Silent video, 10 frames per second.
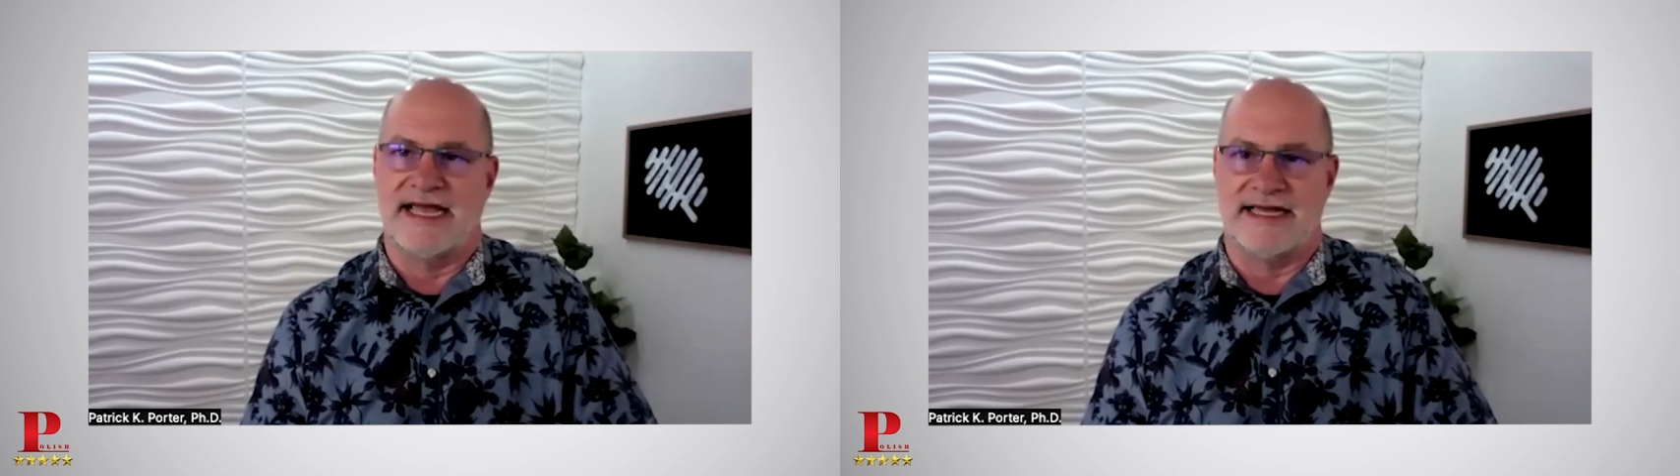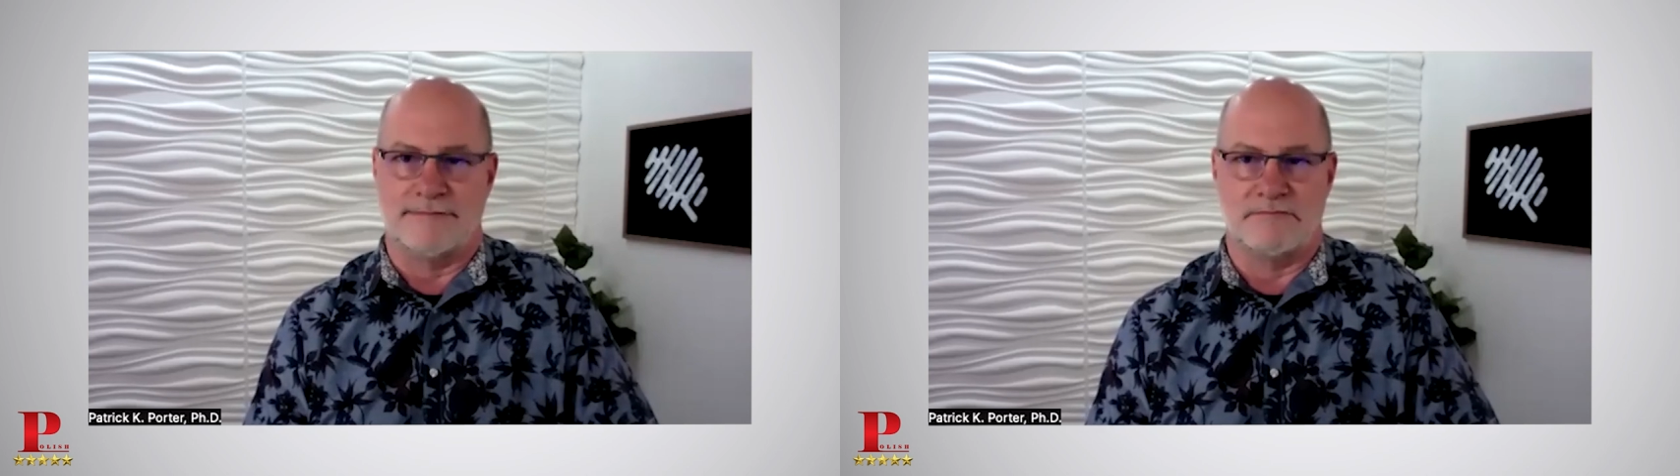
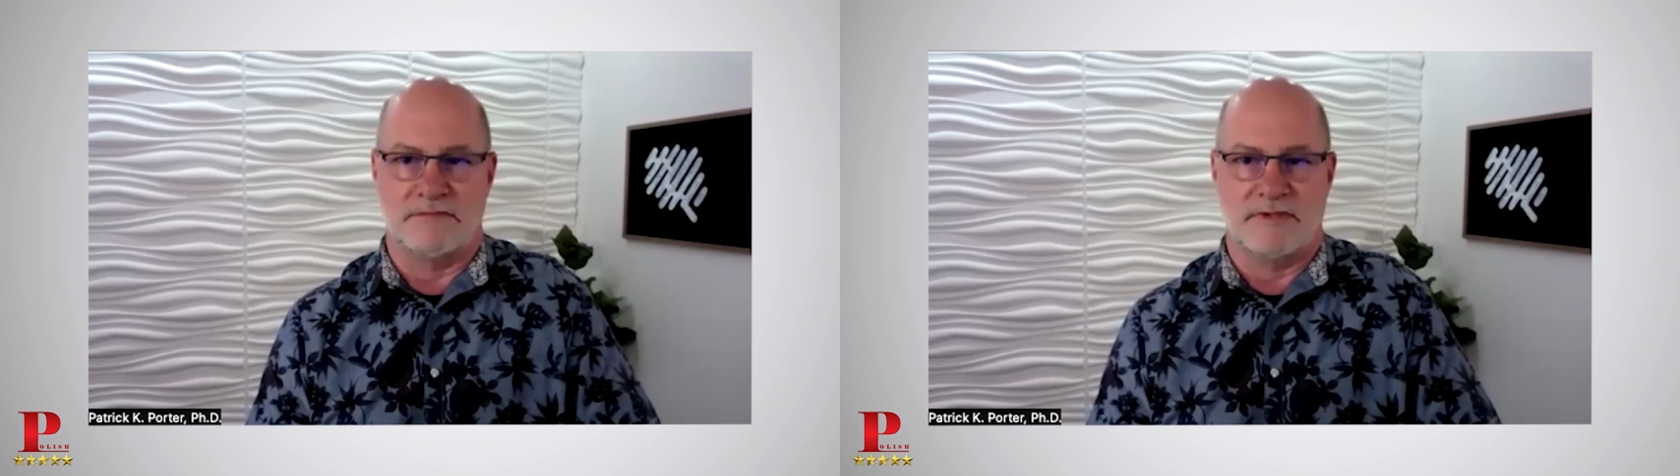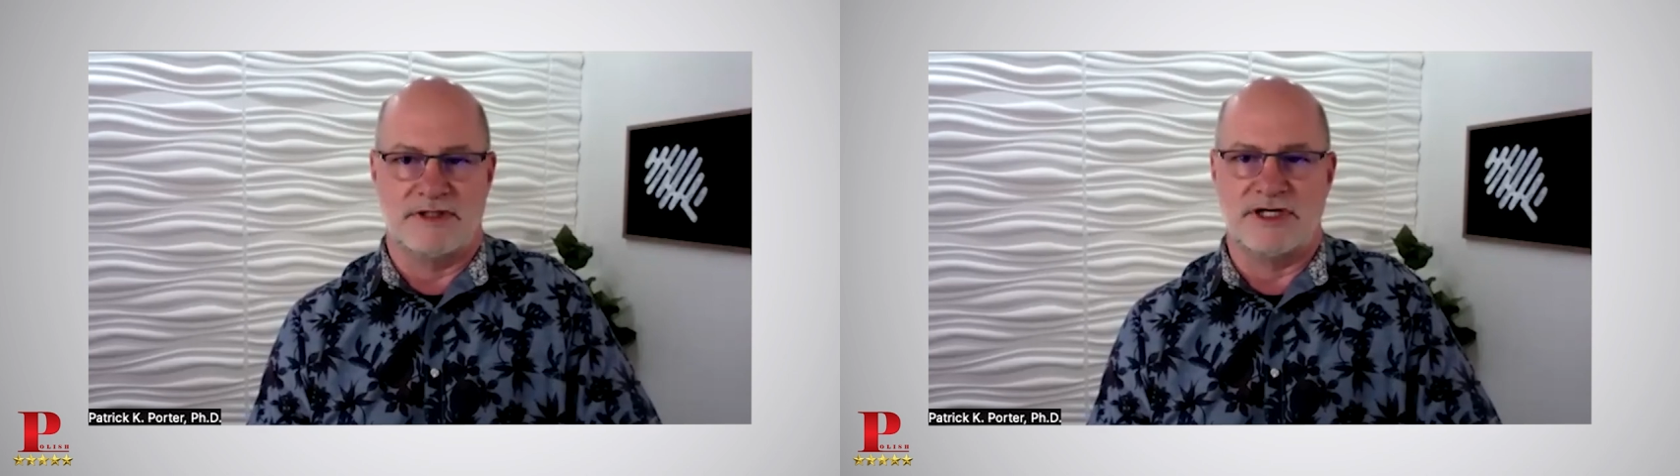
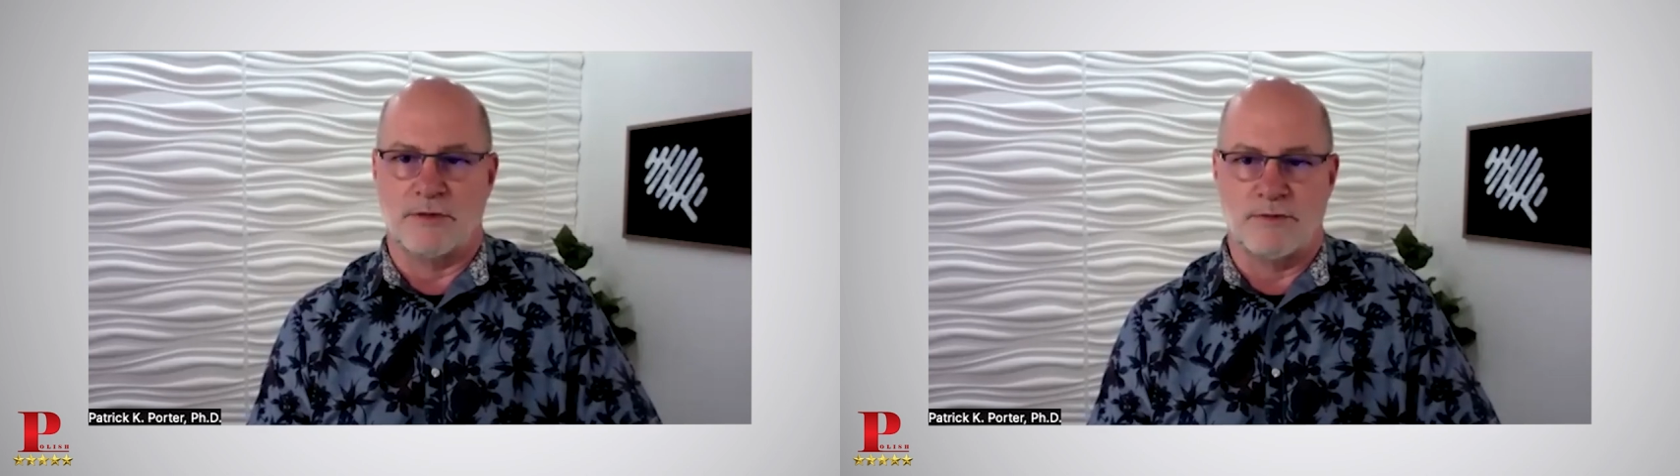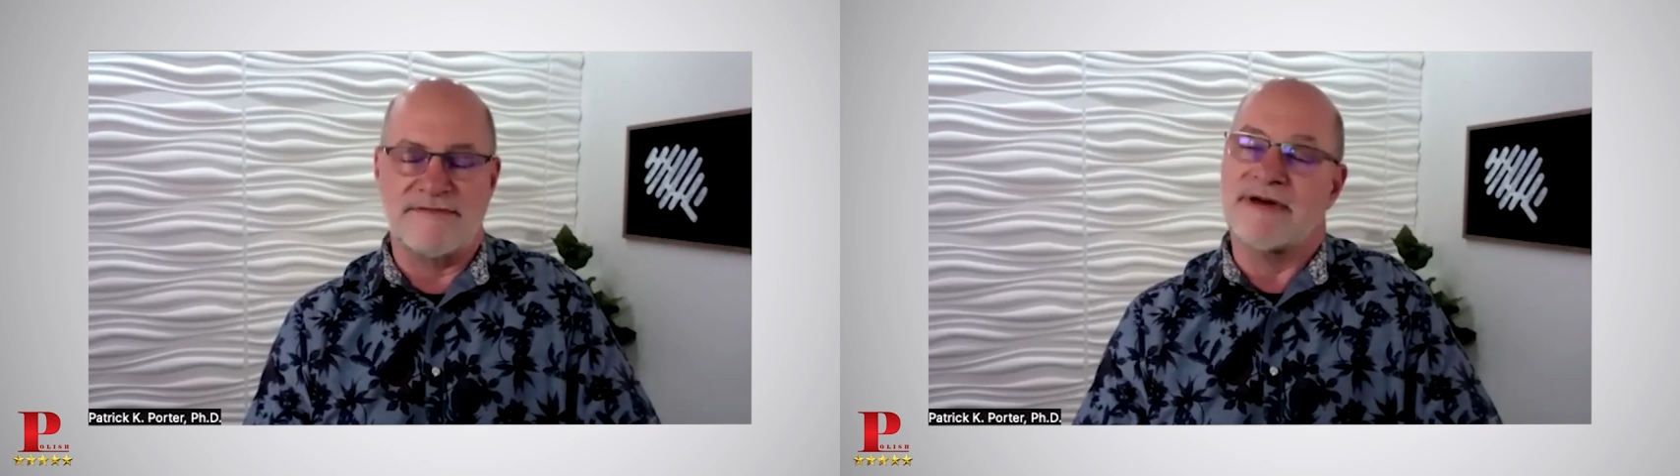and you
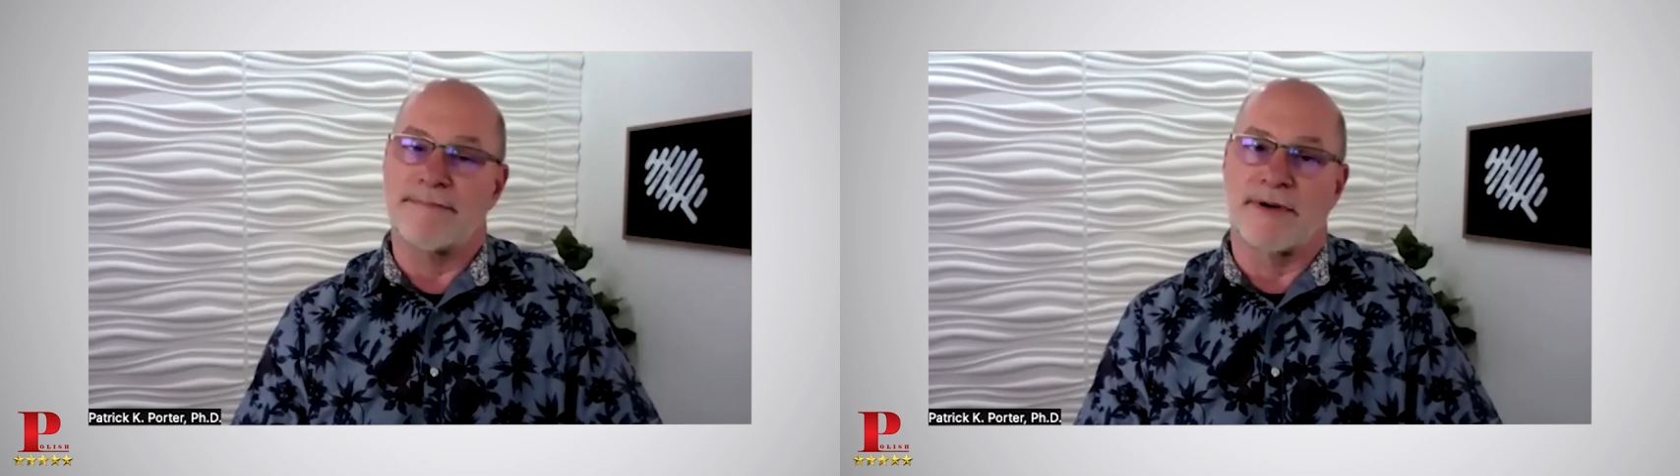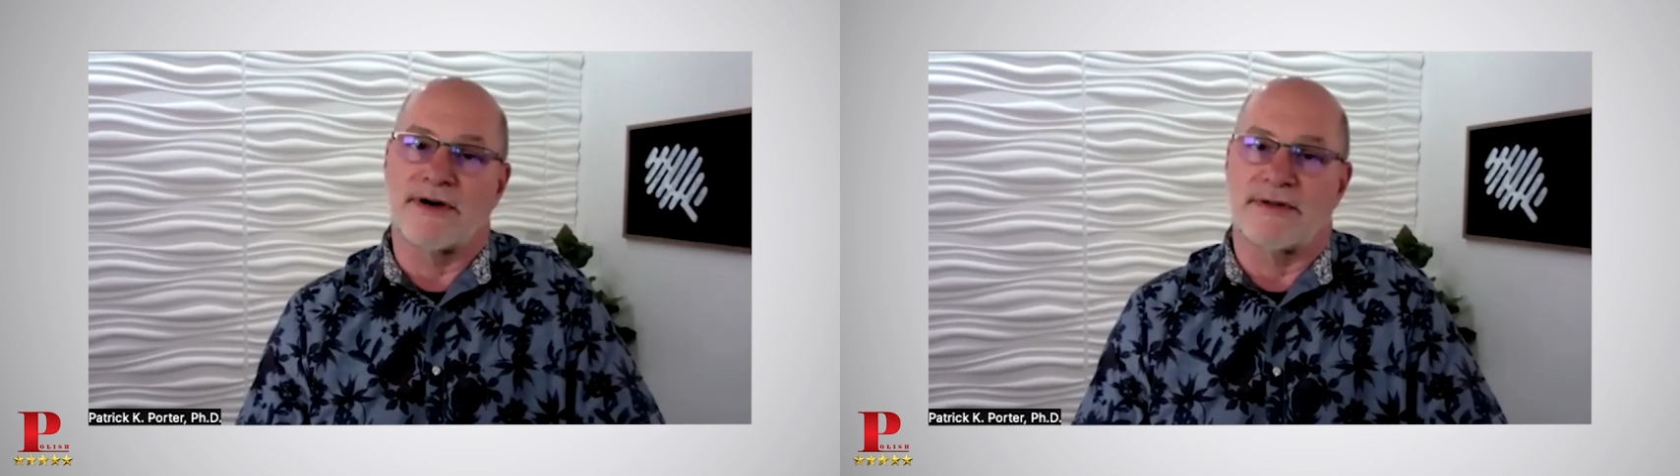know we've
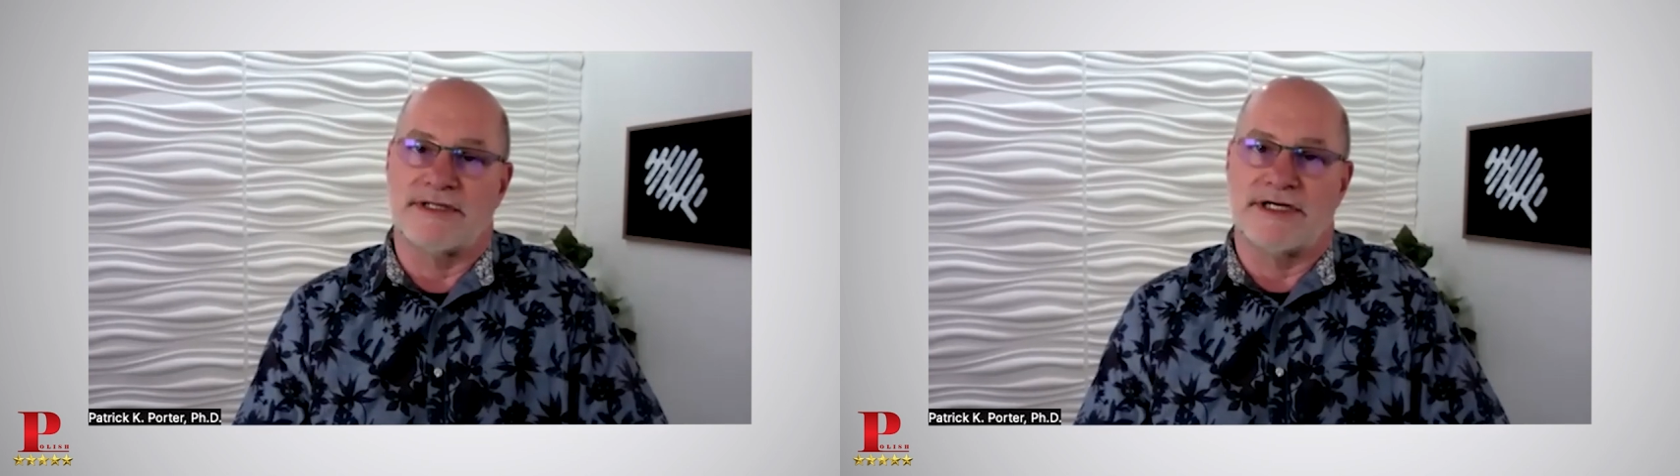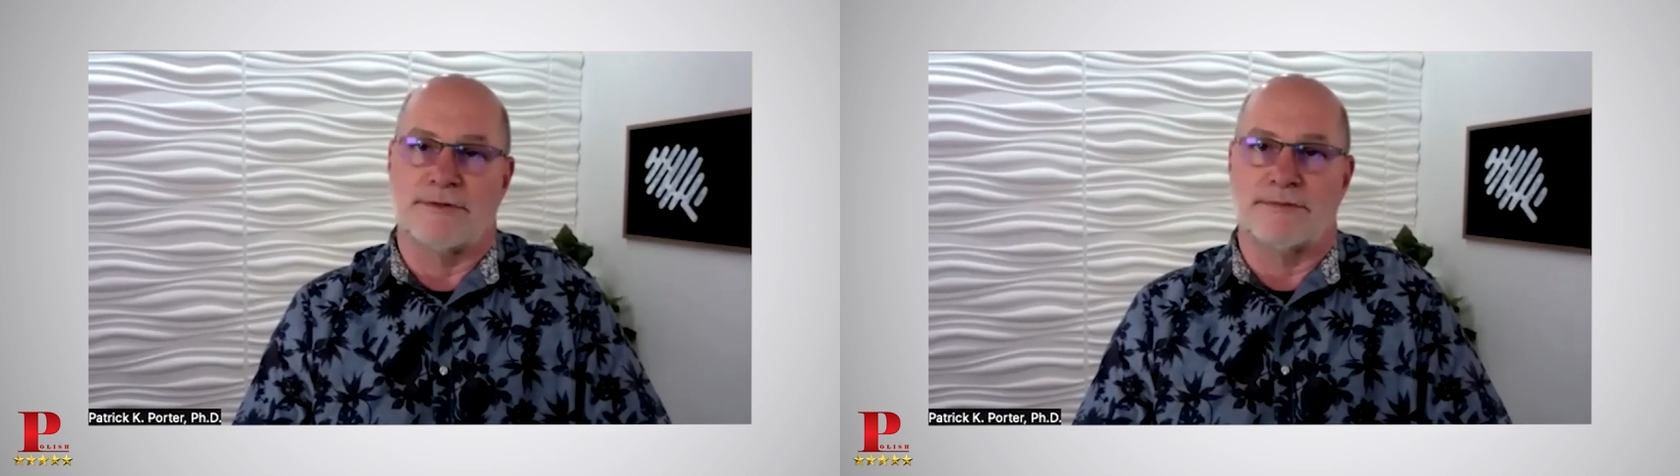been
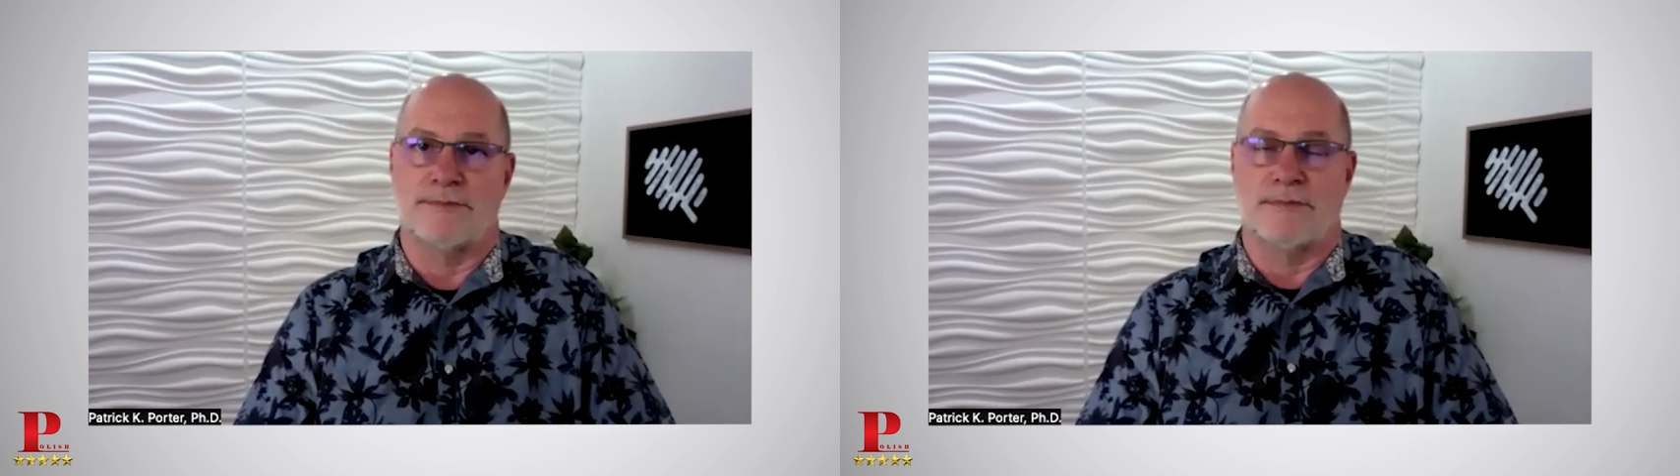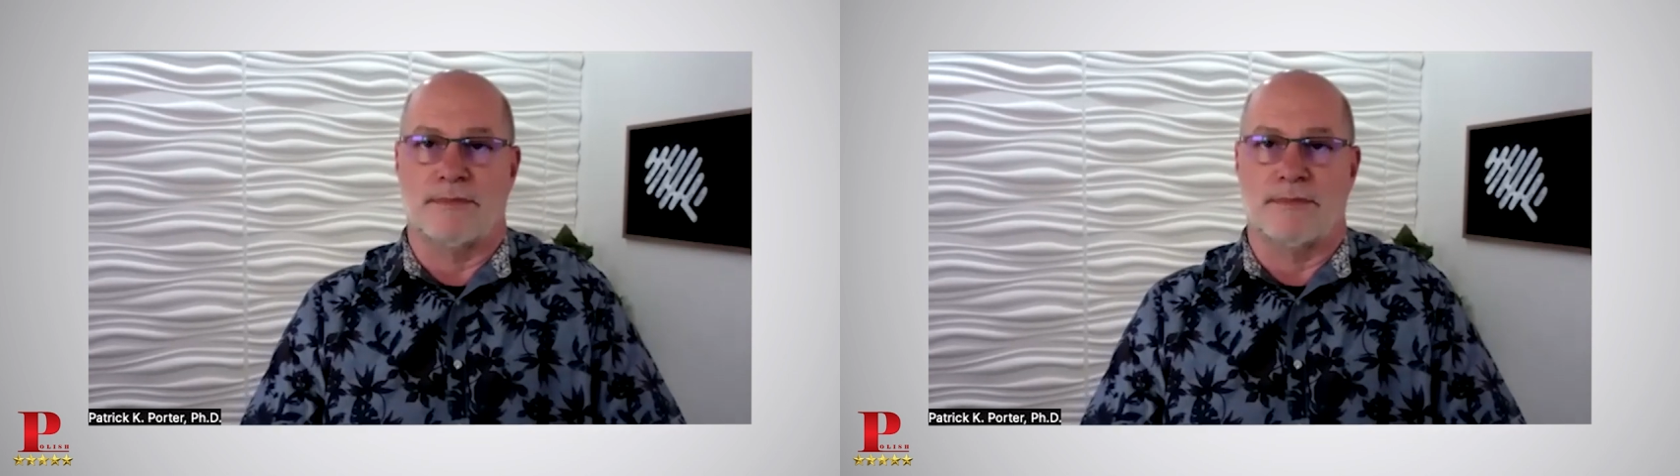burnt you know